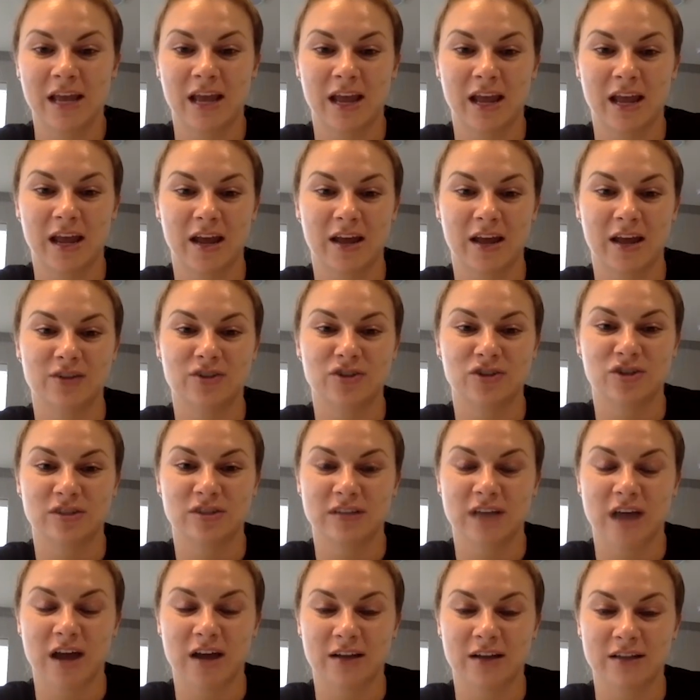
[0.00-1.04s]
and she's
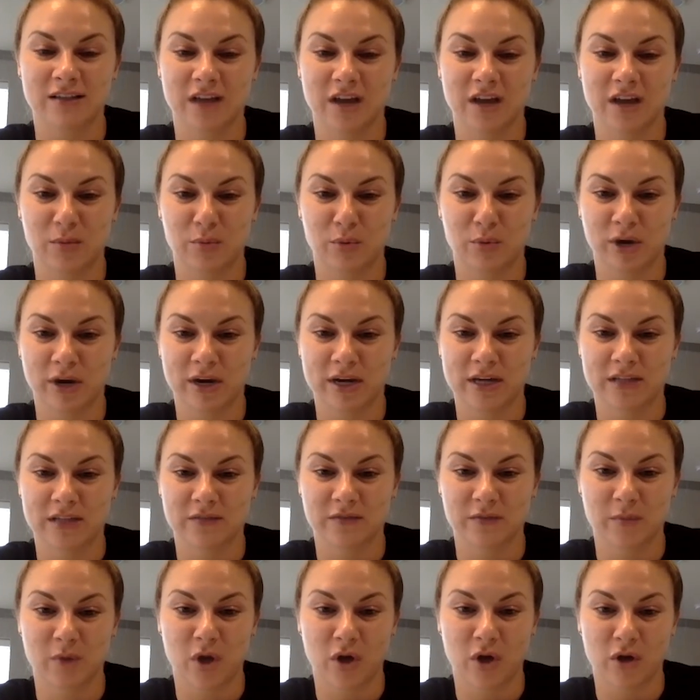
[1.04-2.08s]
gotten a ton of praise
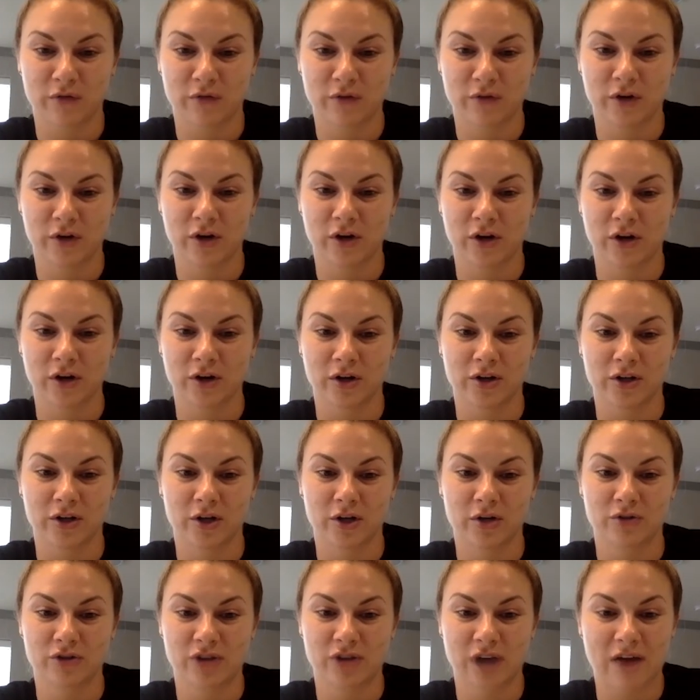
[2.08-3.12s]
from all of her you
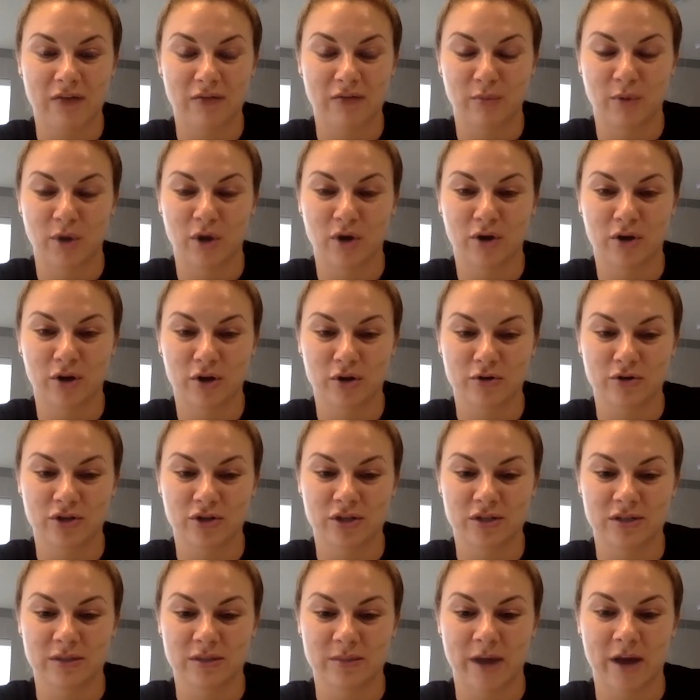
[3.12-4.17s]
know travel ball
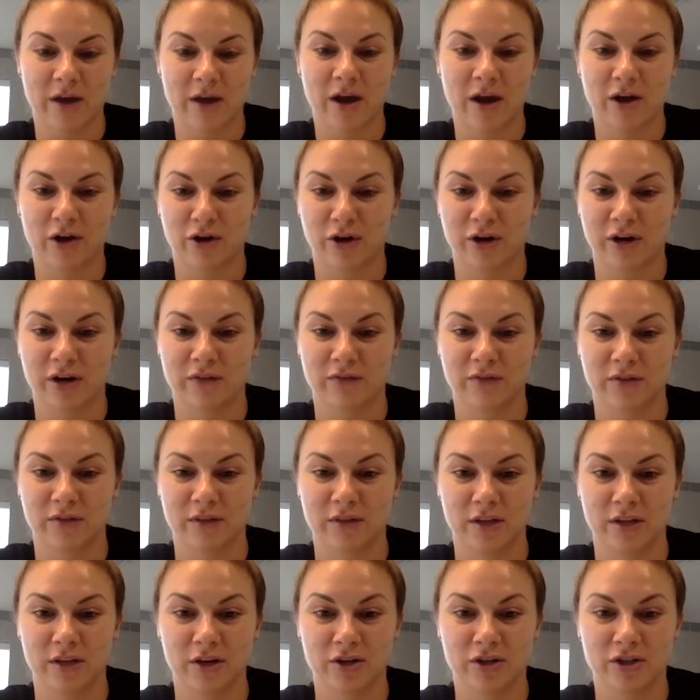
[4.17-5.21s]
coaches about how great of a
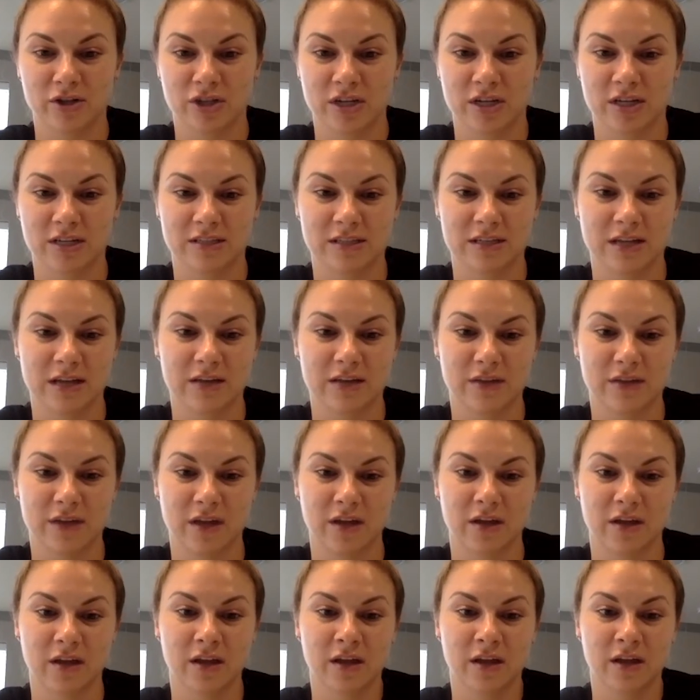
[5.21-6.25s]
leader she is and i
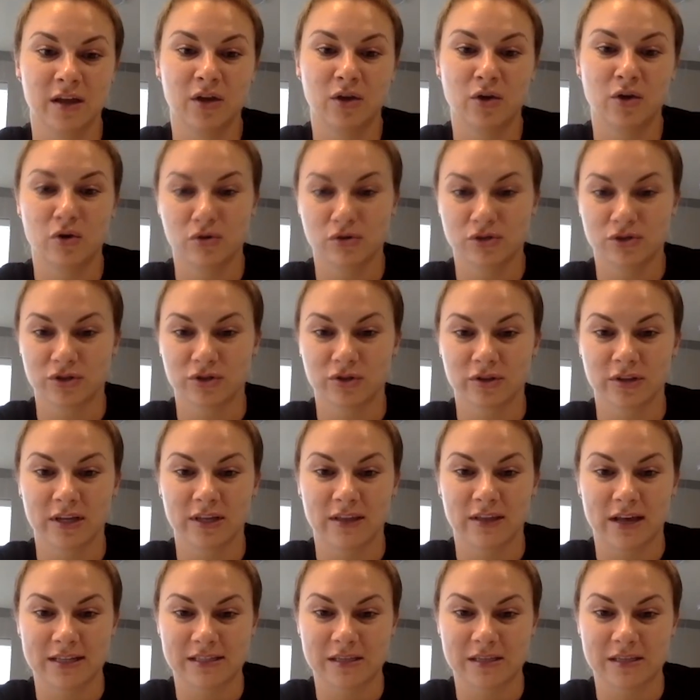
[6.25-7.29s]
think culturally
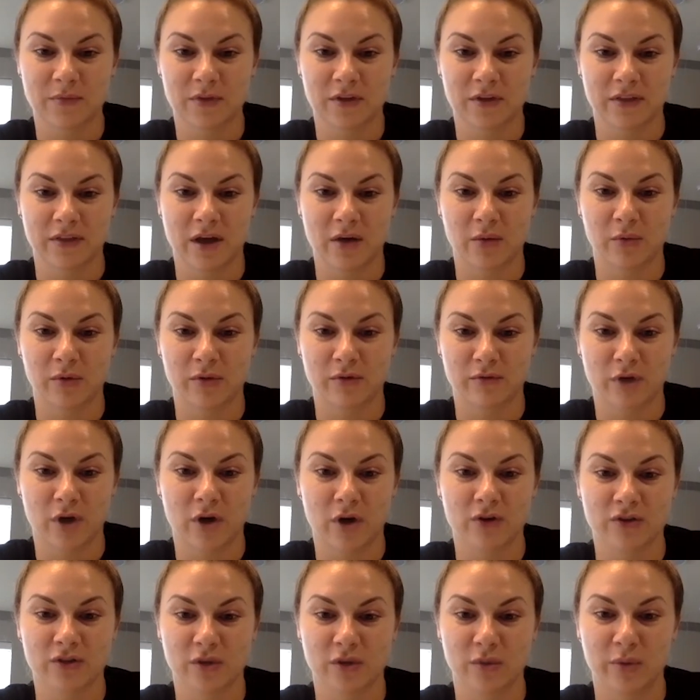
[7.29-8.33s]
that's something that we've
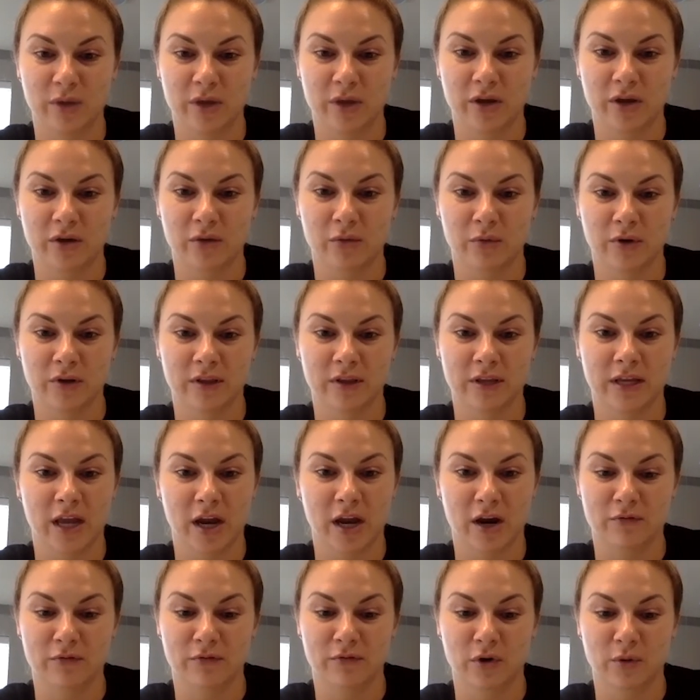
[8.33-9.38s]
also been really
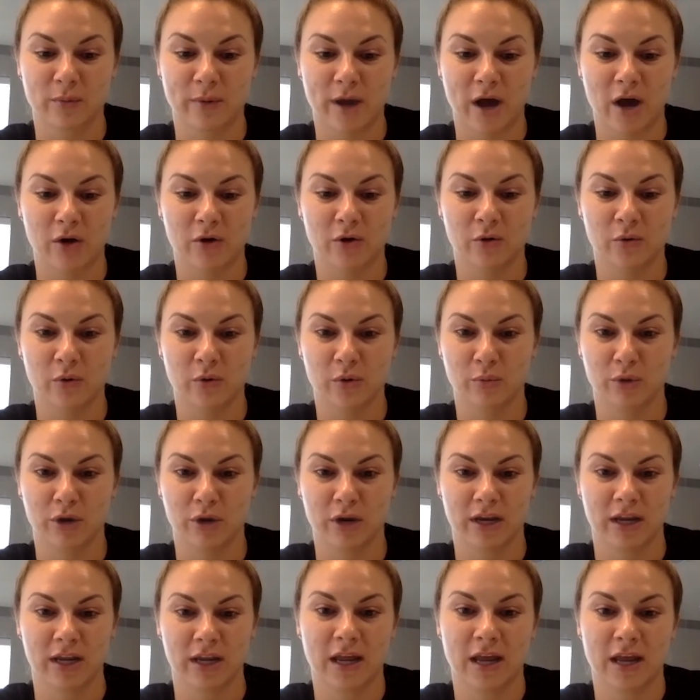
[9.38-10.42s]
careful about who we're
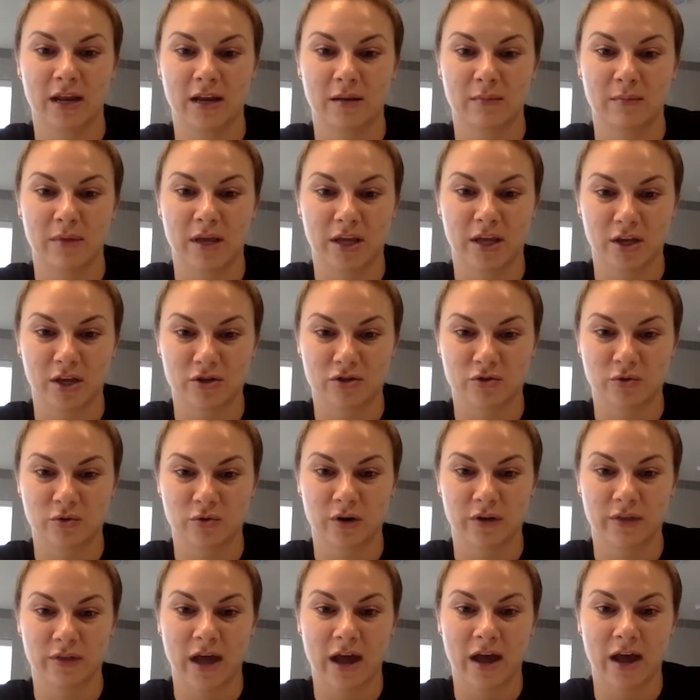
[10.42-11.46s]
bringing in and making
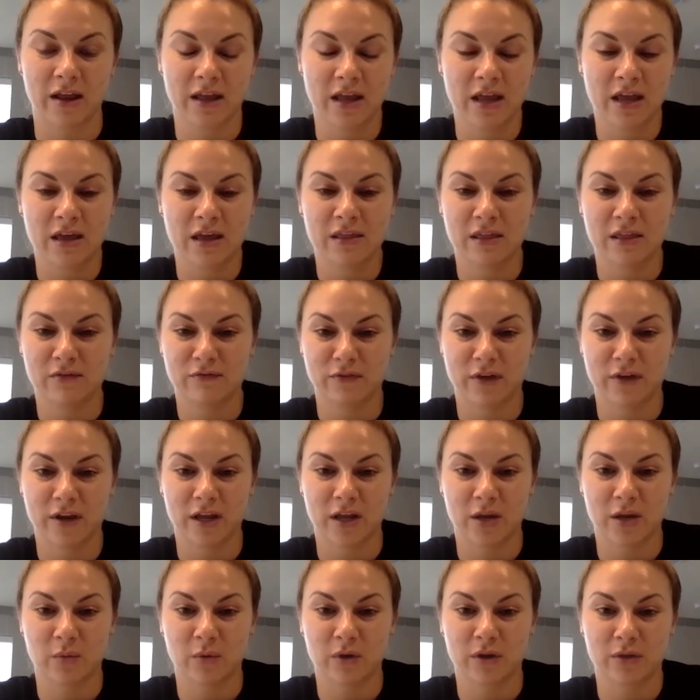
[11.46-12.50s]
sure that they fit
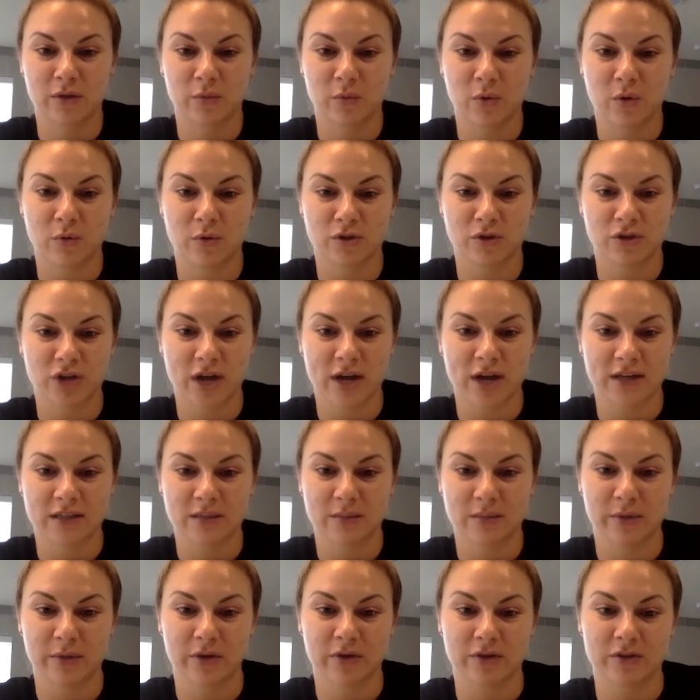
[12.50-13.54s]
in with what we're trying
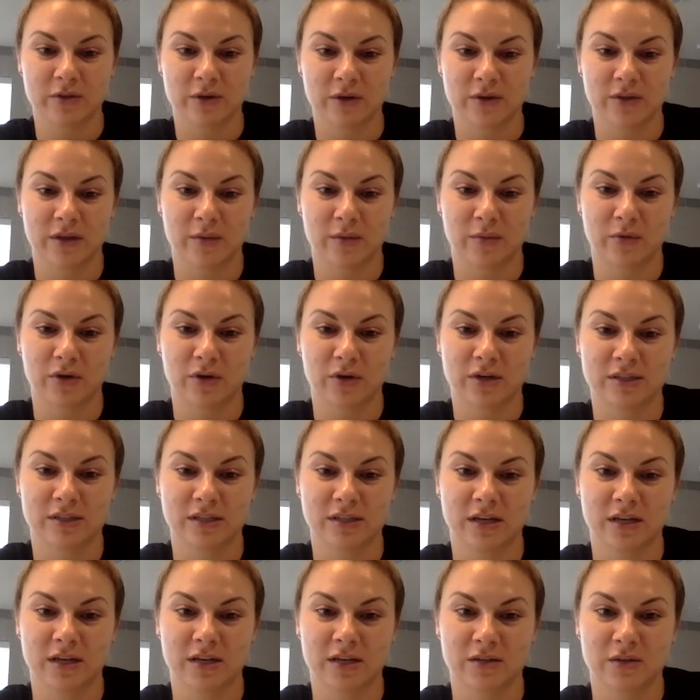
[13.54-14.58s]
to build so i think
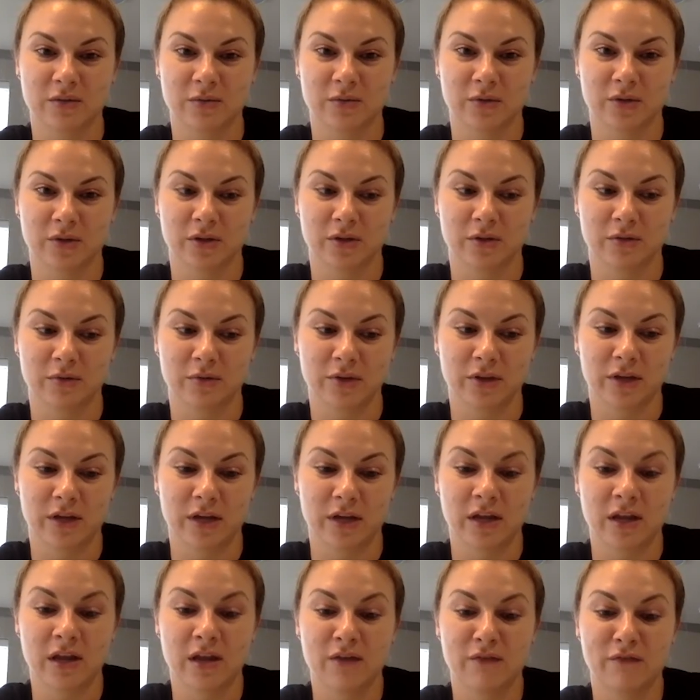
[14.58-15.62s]
marissa is a really
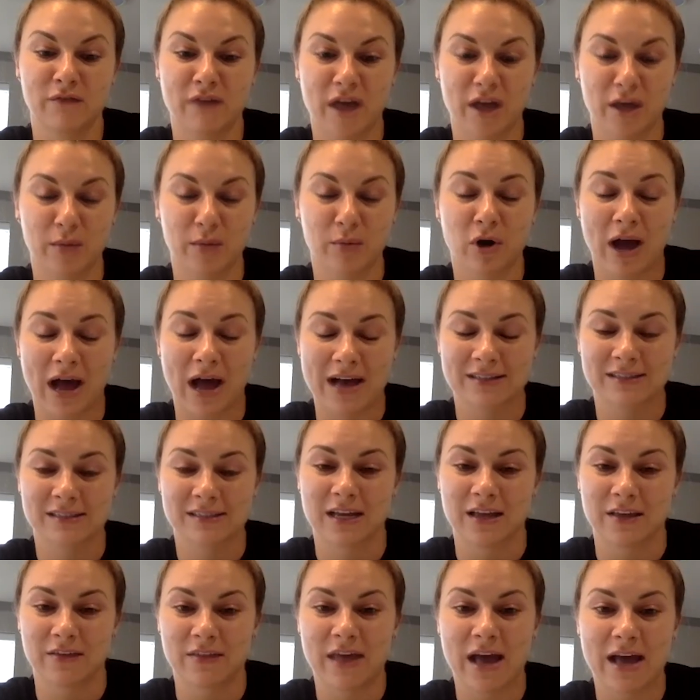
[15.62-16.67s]
really valuable
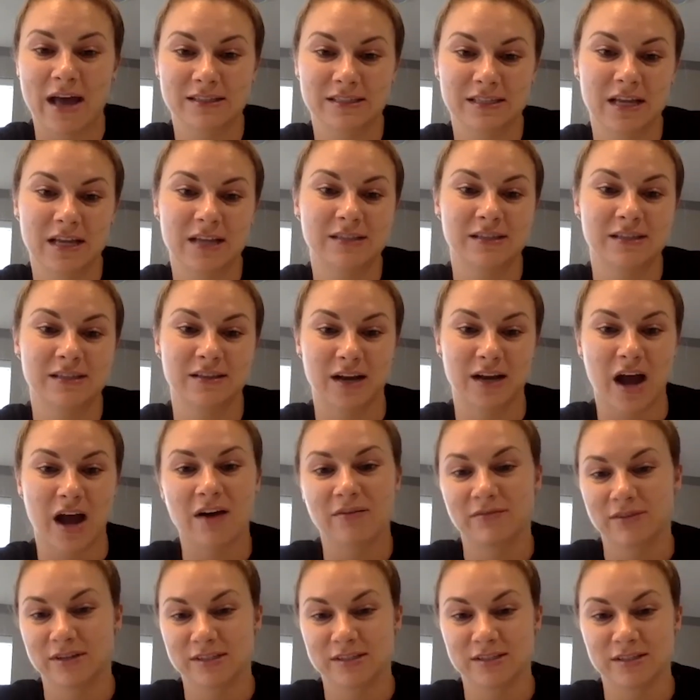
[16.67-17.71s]
asset in that sense and then
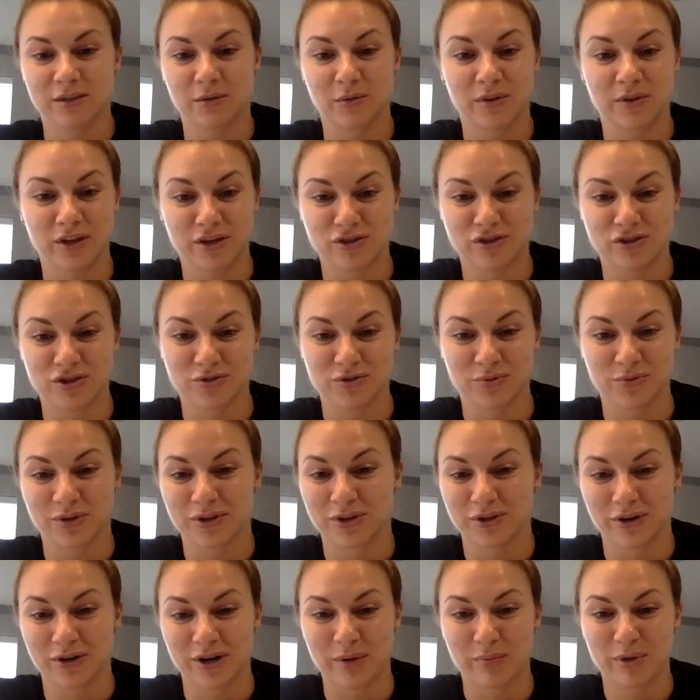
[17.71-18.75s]
obviously we think she's a
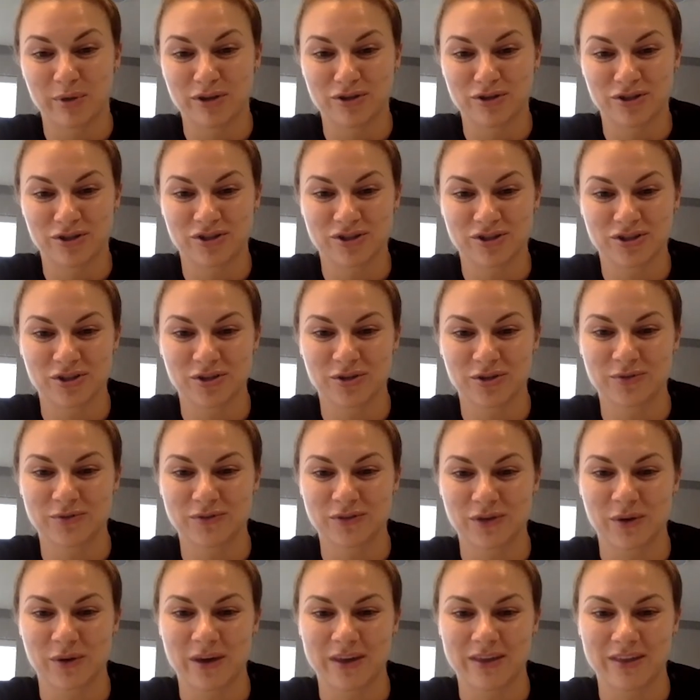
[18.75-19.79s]
really great pitcher too
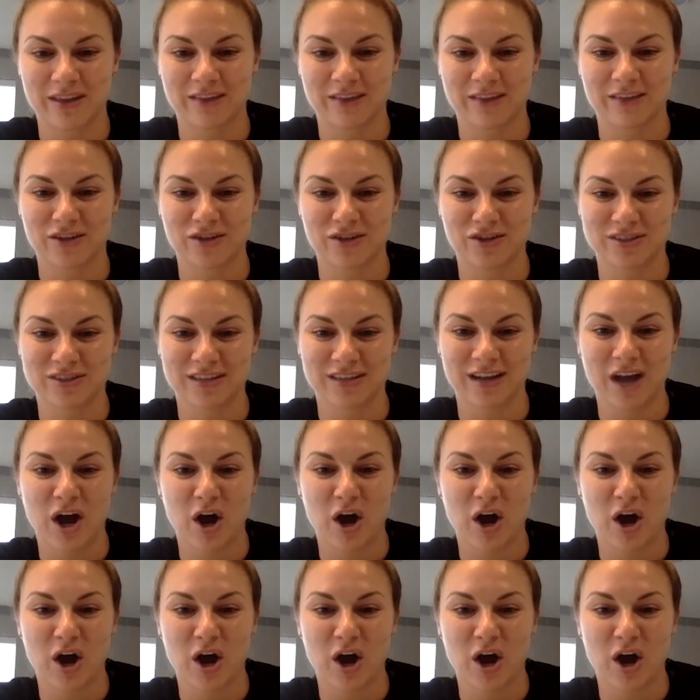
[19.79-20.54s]
so i think that she's going to